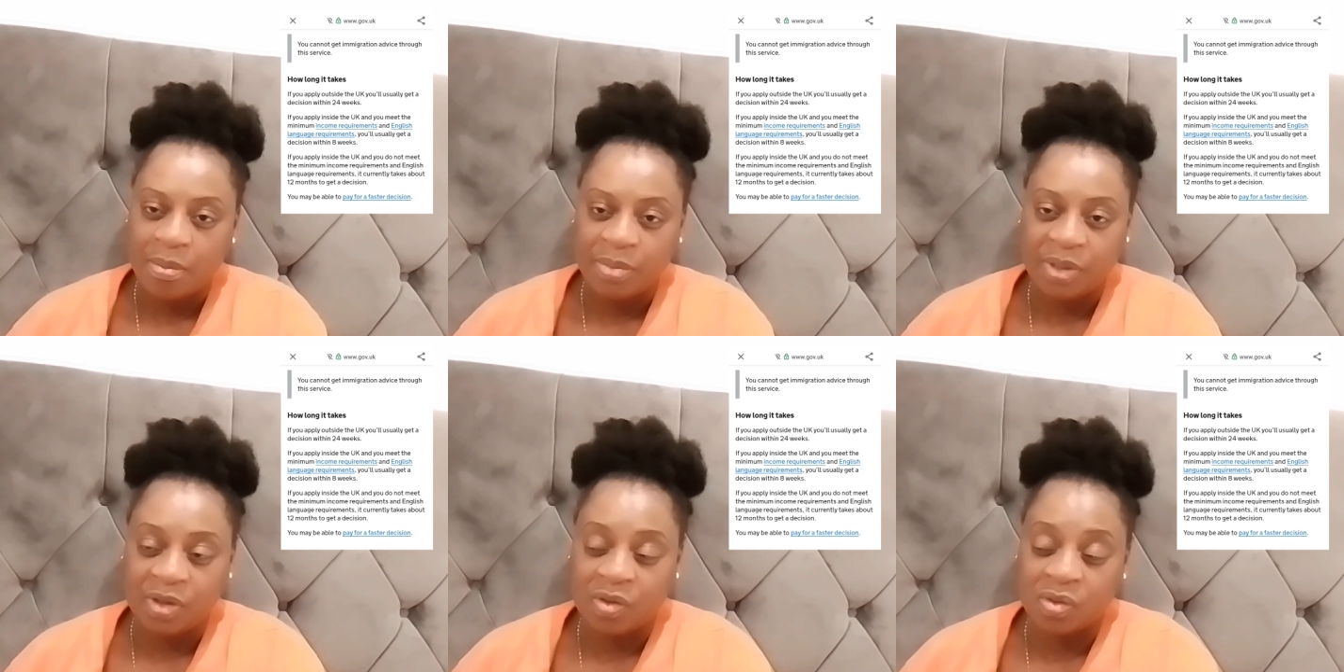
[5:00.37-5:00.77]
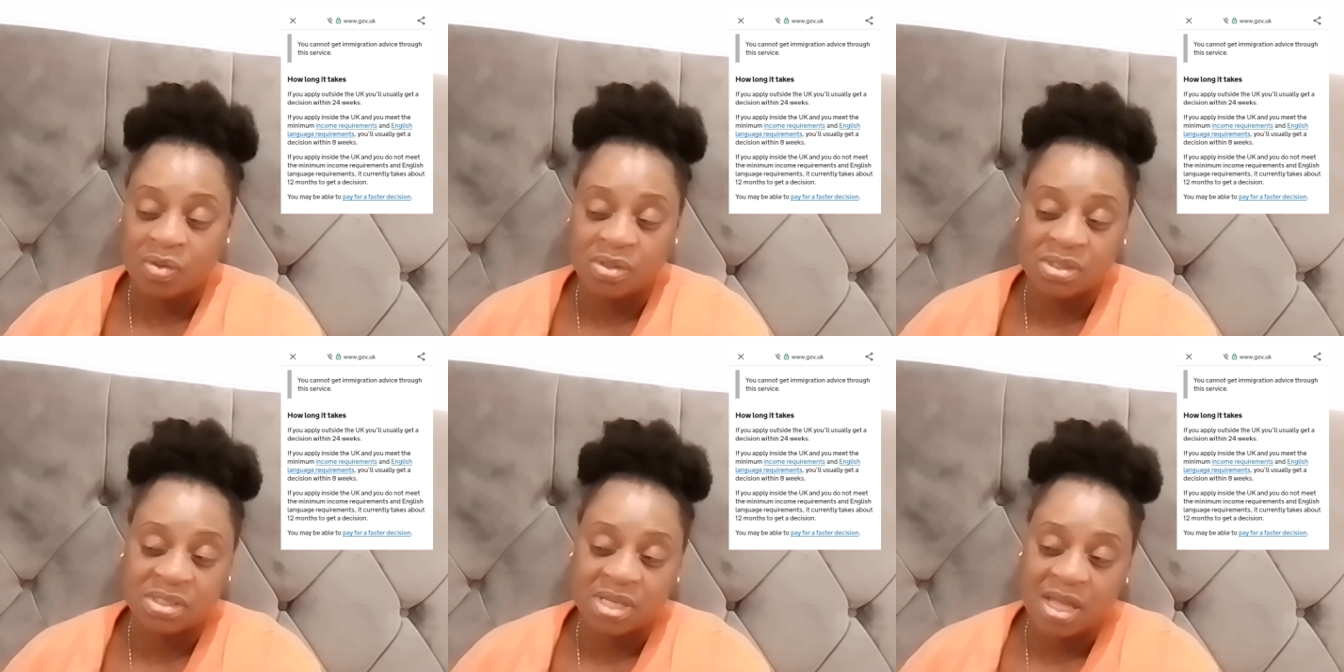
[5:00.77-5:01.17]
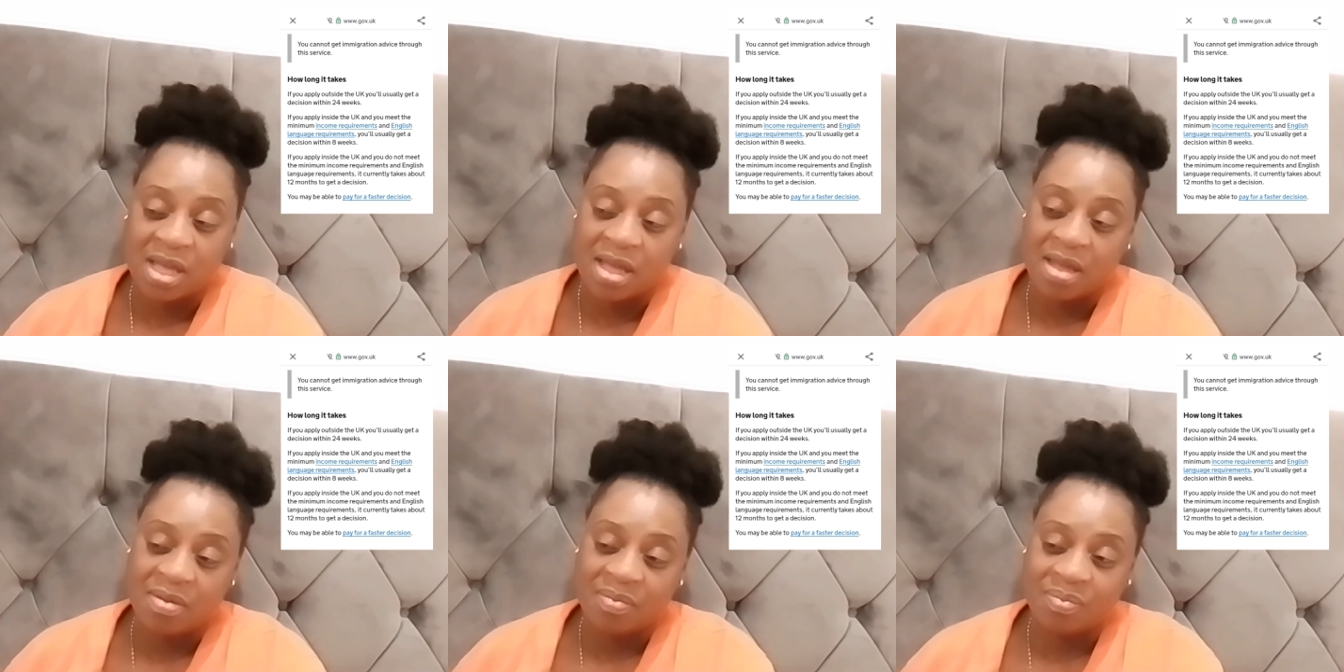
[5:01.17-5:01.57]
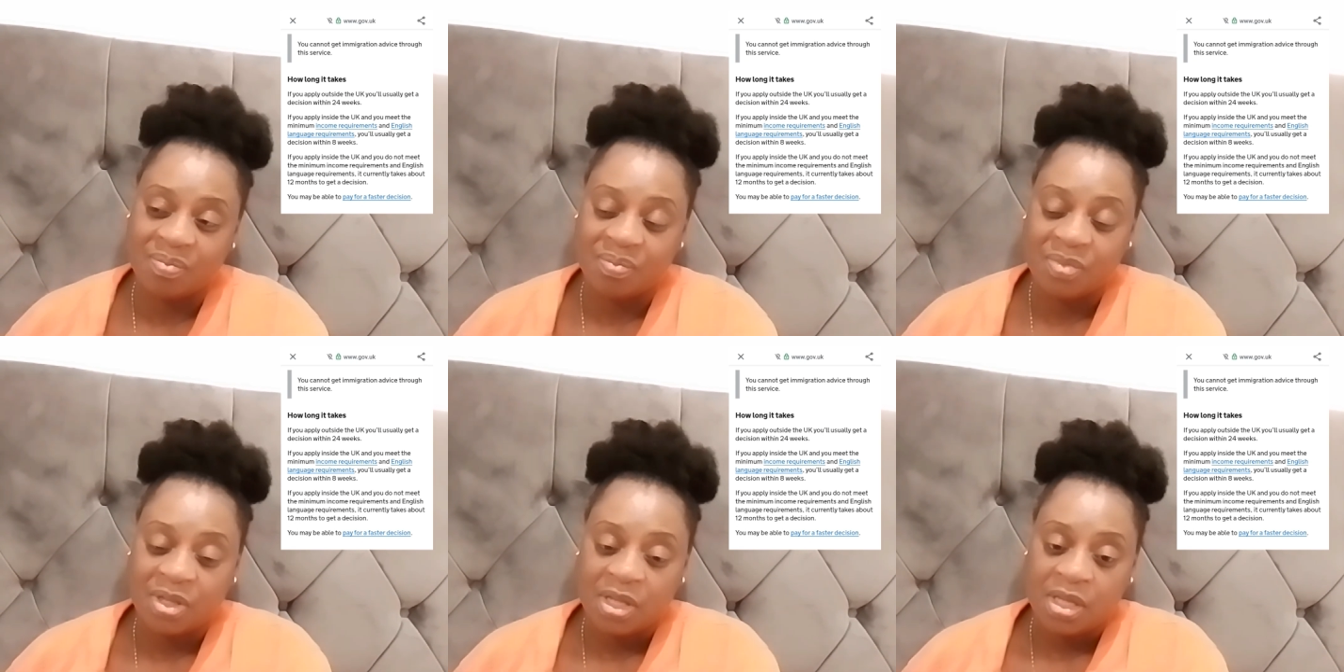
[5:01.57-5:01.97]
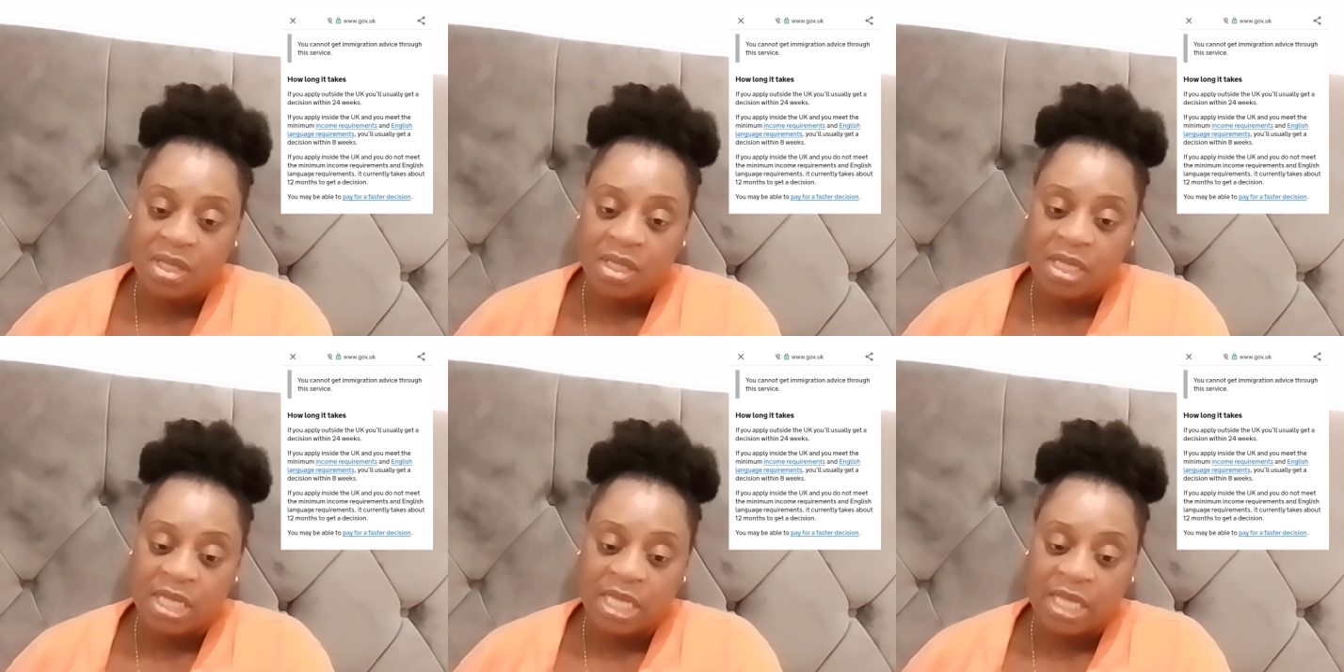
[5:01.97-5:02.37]
because
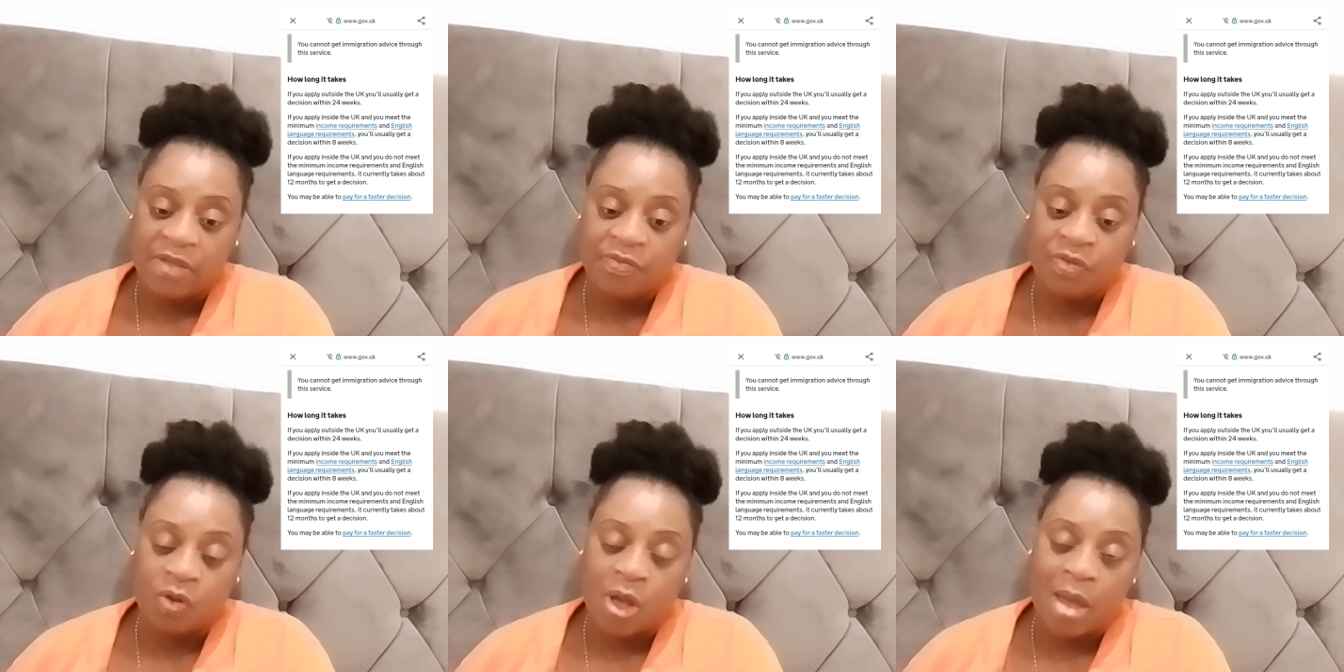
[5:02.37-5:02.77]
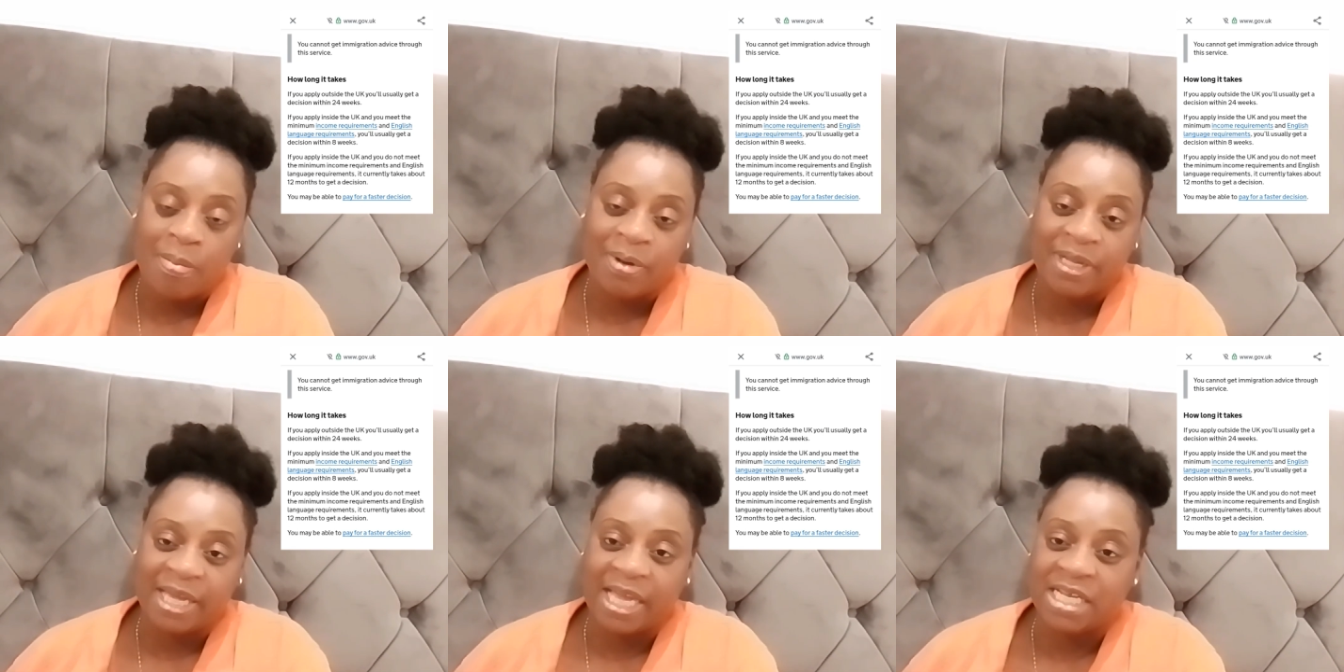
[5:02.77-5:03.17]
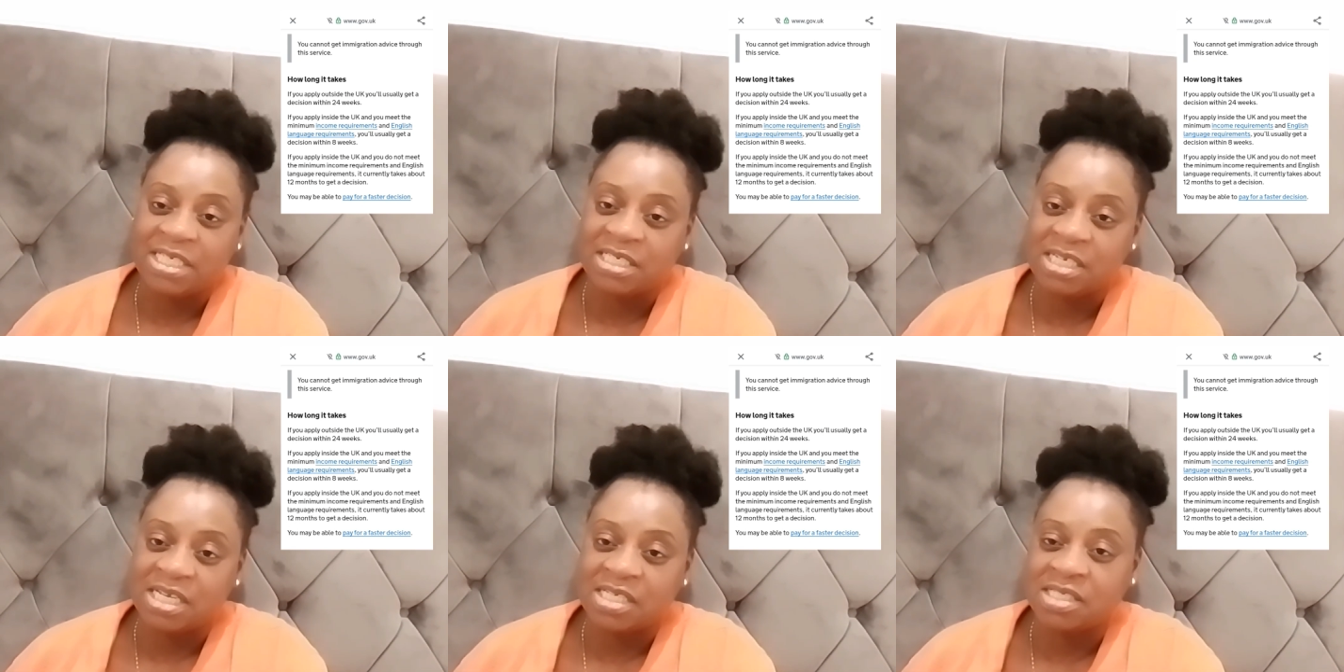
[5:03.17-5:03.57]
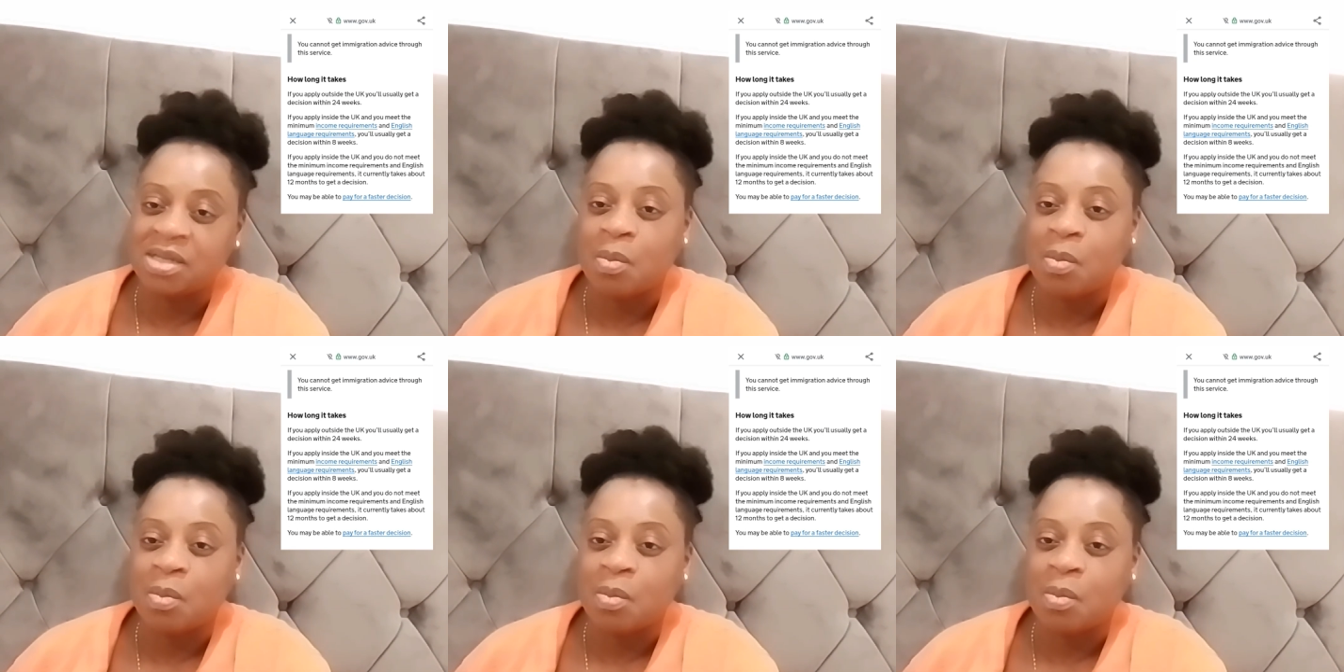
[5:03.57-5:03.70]
if your application is